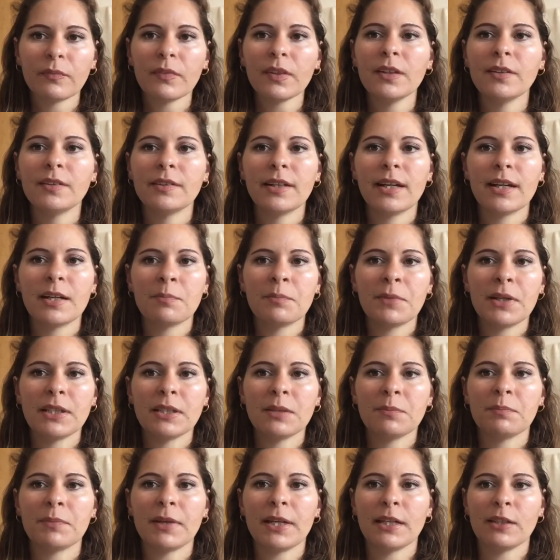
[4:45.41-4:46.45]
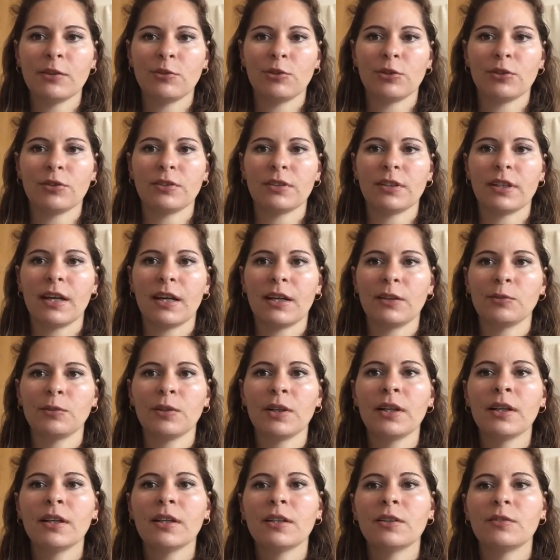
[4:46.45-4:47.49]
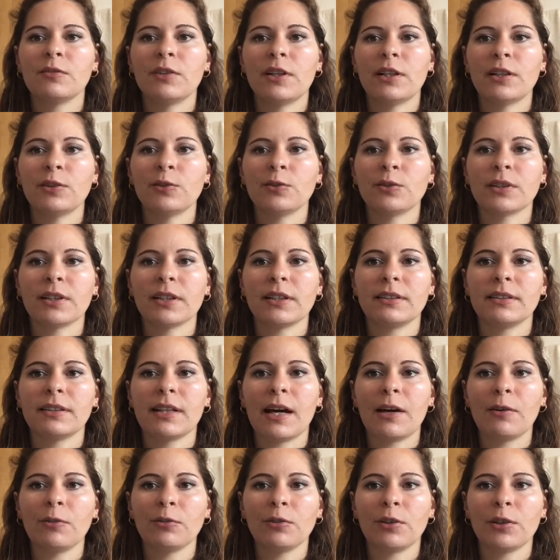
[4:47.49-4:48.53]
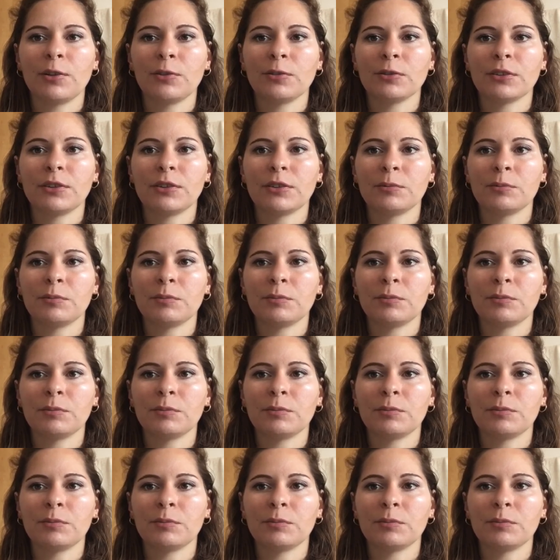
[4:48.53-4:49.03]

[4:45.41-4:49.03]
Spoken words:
There are many pages now where you can download the